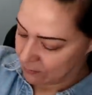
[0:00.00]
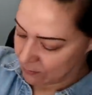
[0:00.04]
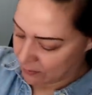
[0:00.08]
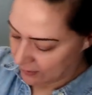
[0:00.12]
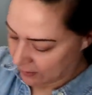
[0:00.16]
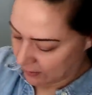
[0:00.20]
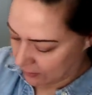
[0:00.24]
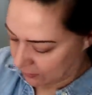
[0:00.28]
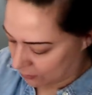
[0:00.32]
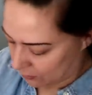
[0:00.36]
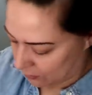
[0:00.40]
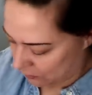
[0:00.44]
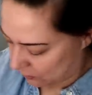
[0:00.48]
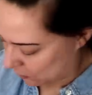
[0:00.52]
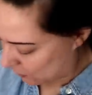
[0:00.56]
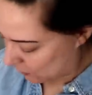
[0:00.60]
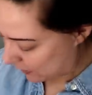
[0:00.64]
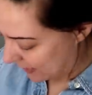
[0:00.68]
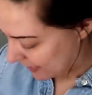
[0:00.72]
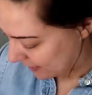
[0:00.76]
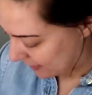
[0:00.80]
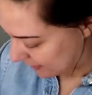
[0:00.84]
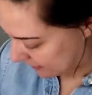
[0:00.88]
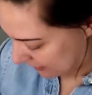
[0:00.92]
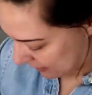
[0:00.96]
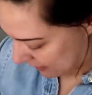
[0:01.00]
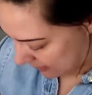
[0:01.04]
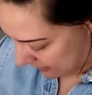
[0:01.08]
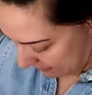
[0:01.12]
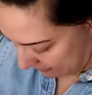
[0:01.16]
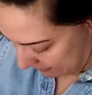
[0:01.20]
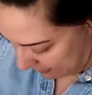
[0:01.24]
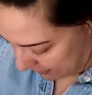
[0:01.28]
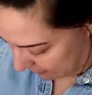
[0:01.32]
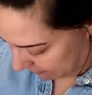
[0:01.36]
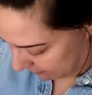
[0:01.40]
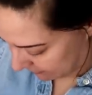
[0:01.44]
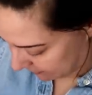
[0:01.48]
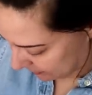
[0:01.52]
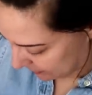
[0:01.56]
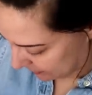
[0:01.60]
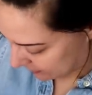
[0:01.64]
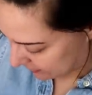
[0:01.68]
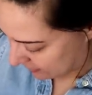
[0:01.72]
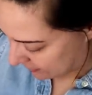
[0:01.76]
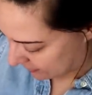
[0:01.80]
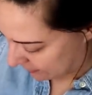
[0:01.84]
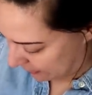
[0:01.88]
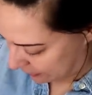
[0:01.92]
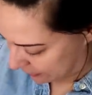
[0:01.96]
What a great top for
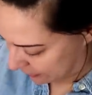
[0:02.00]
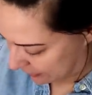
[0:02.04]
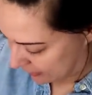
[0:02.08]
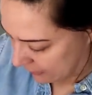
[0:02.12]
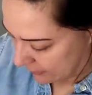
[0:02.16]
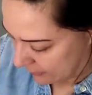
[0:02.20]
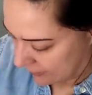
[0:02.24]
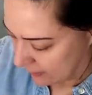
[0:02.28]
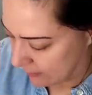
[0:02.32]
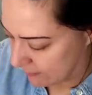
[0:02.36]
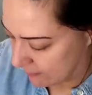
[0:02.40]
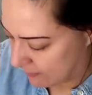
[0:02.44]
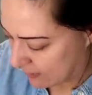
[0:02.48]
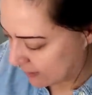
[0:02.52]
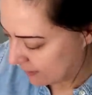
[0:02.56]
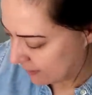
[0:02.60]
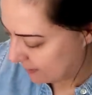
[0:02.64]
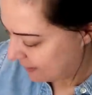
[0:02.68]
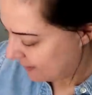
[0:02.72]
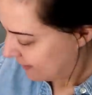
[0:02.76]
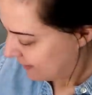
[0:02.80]
summertime.